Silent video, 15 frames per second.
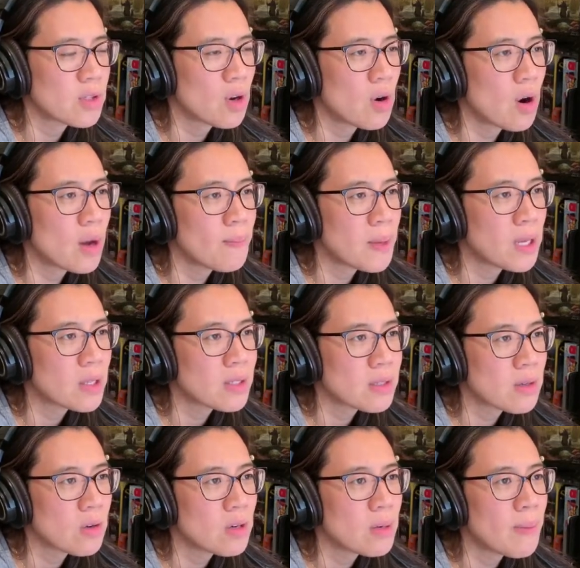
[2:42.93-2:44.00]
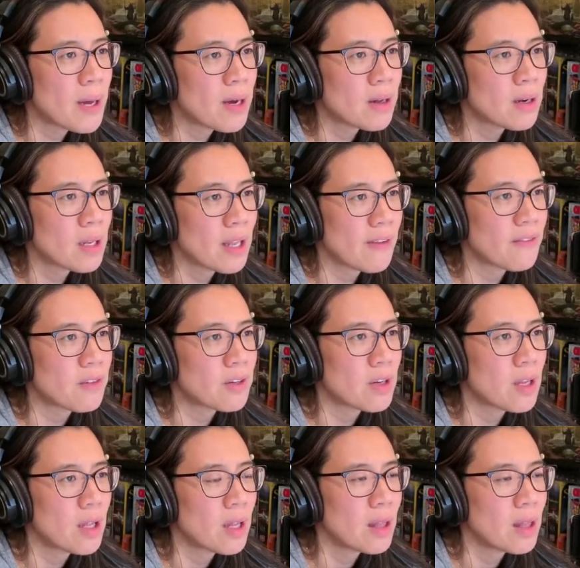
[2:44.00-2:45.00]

So I'd be concerned about left